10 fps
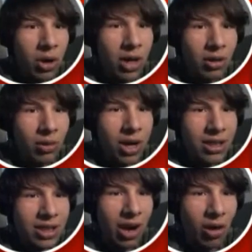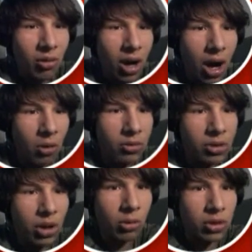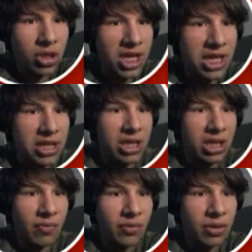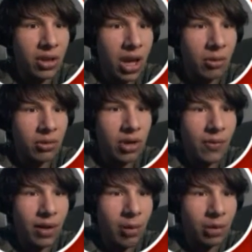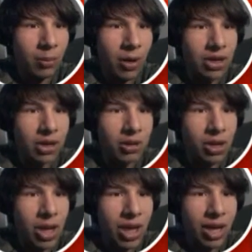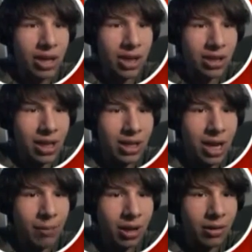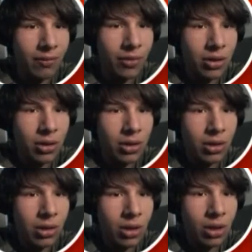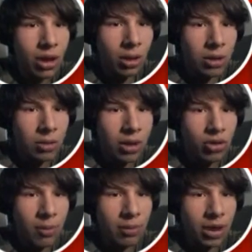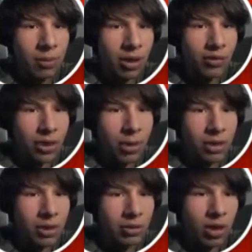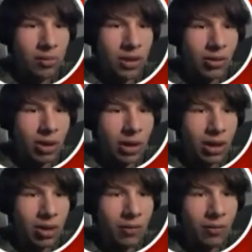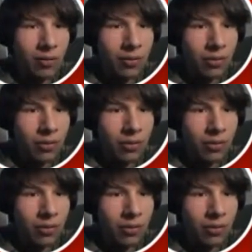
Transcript: What what is that? Oh, oh, oh jeez. I was trying to figure out what the button's doing, and I guess that's the attack button. It must be the trampoline button. That must be the trampoline right there.